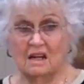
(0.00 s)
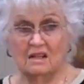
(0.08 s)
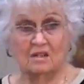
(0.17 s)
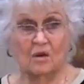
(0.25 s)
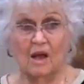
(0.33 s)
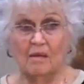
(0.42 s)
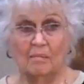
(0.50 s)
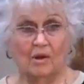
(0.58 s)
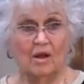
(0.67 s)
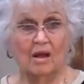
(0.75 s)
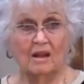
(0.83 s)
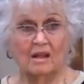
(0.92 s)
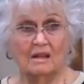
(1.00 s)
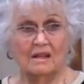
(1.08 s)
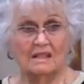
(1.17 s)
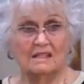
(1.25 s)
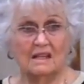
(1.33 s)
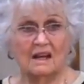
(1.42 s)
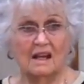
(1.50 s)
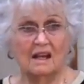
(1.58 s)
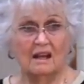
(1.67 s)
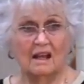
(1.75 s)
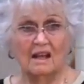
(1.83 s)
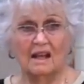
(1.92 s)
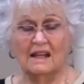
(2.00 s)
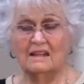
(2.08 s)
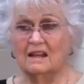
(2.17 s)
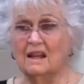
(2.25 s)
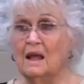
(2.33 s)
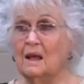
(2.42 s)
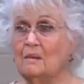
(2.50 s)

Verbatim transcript: and so I bought it. He said, I liked it.